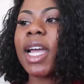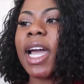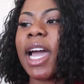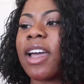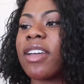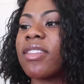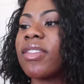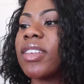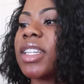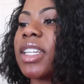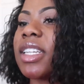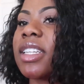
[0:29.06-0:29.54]
I
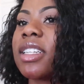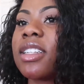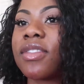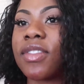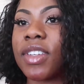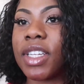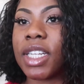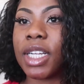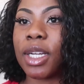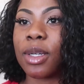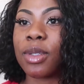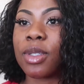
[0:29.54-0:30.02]
haven't done a
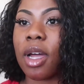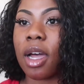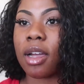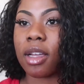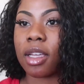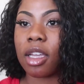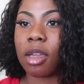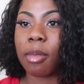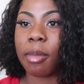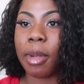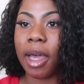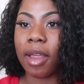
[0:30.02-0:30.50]
video
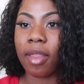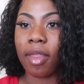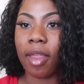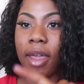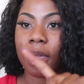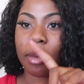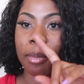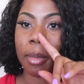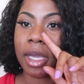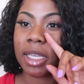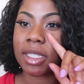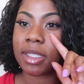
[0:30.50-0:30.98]
talking about
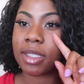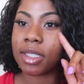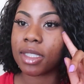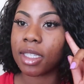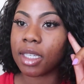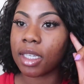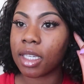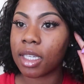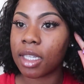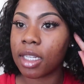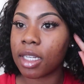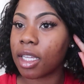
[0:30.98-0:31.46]
like my
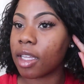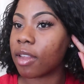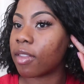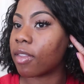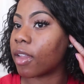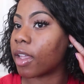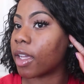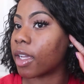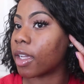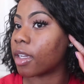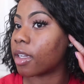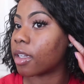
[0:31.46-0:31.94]
skin and
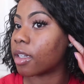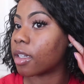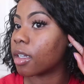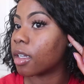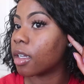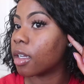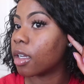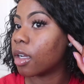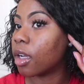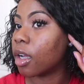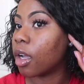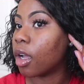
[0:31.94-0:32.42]
like
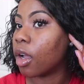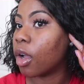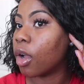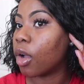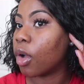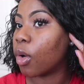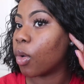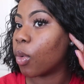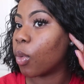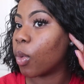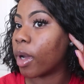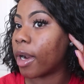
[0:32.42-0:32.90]

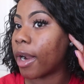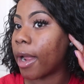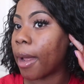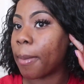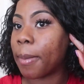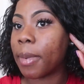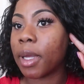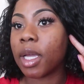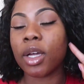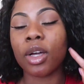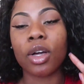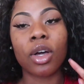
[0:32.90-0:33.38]
what
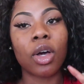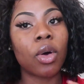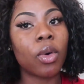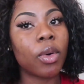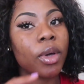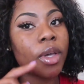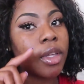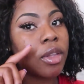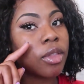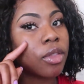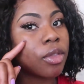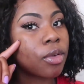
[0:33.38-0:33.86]
I've been
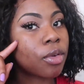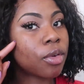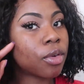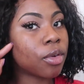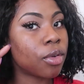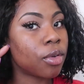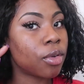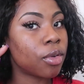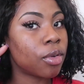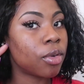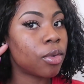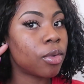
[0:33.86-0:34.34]
going
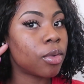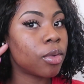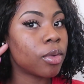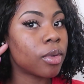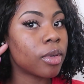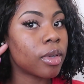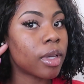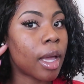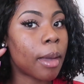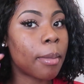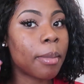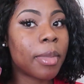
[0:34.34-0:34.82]
through.
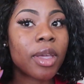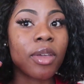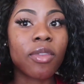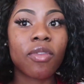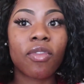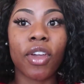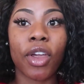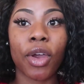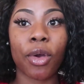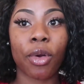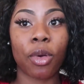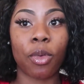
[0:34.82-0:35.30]
I'm being
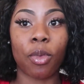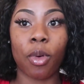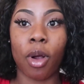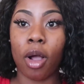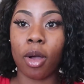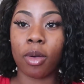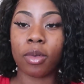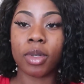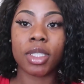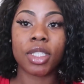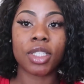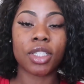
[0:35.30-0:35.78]
very
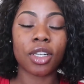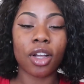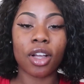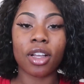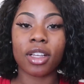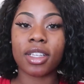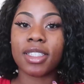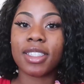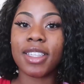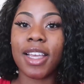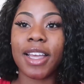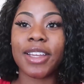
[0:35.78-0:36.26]
raw with y'all
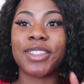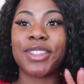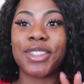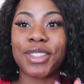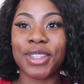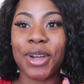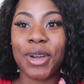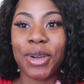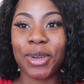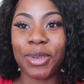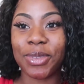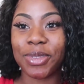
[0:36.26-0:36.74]
because
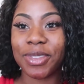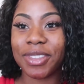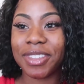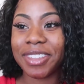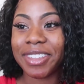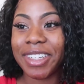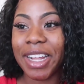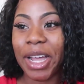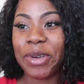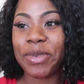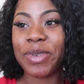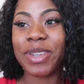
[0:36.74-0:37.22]

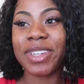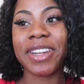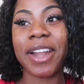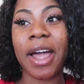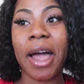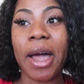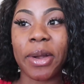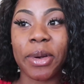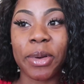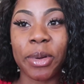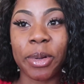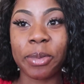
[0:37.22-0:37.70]
I would
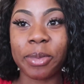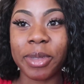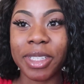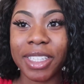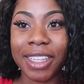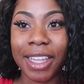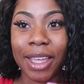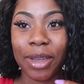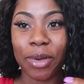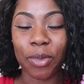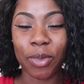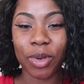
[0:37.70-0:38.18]
not normally
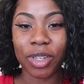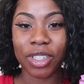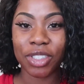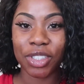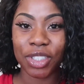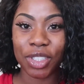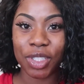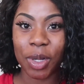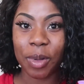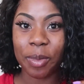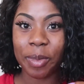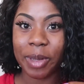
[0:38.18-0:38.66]
like want to
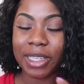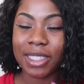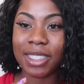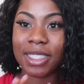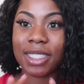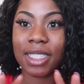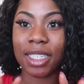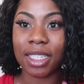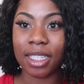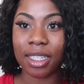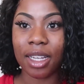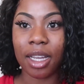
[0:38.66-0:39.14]
show my
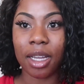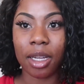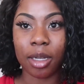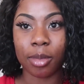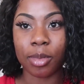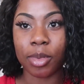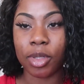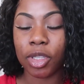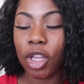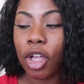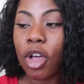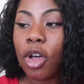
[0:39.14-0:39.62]
skin
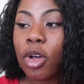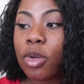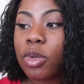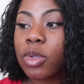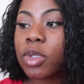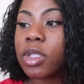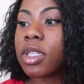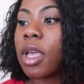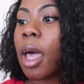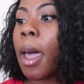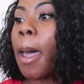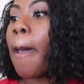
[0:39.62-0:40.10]
up
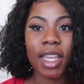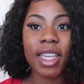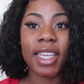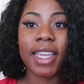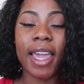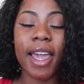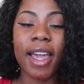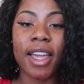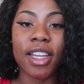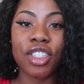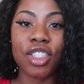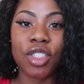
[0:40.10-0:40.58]
close.
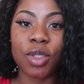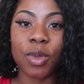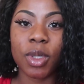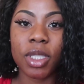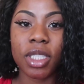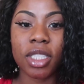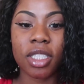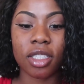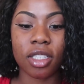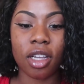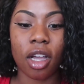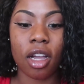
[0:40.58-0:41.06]
Yeah, I just
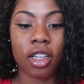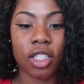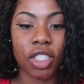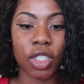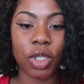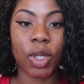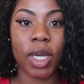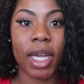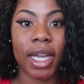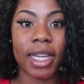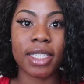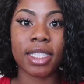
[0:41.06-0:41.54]
wanted to talk
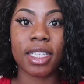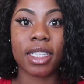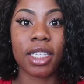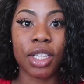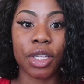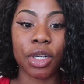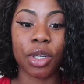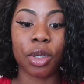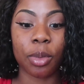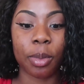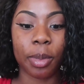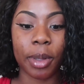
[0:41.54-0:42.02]
to you guys a
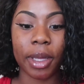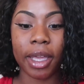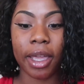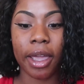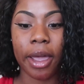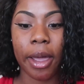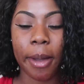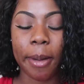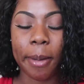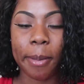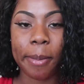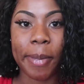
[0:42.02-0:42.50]
little
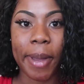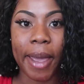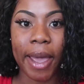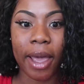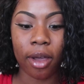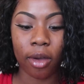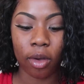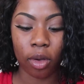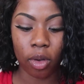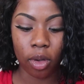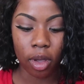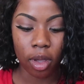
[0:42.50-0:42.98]
bit
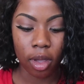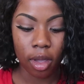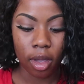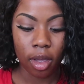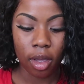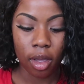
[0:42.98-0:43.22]
about